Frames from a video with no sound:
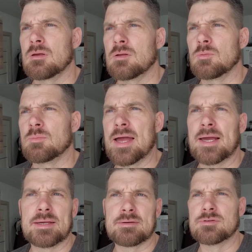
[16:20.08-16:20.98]
you know,
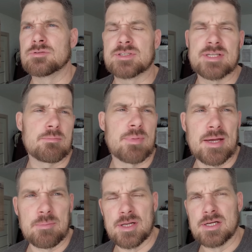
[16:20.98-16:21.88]
banking. We use the same
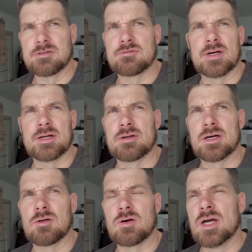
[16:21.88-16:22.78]
bank manager for I don't
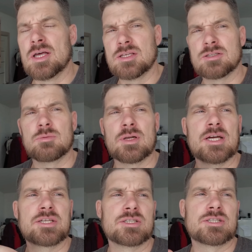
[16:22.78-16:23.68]
know how long. These are
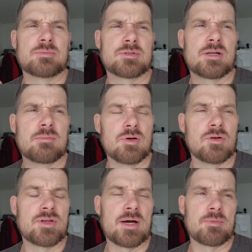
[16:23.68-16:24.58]
relationships that are
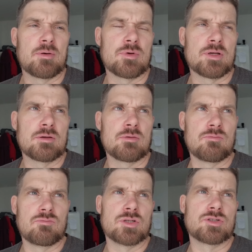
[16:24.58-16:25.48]
built up that we
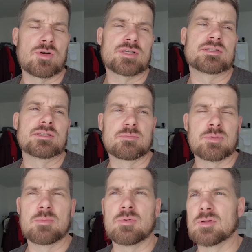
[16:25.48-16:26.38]
we trust these
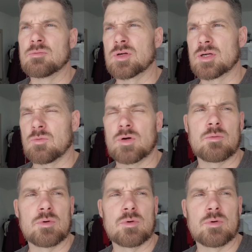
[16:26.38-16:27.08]
people and we can work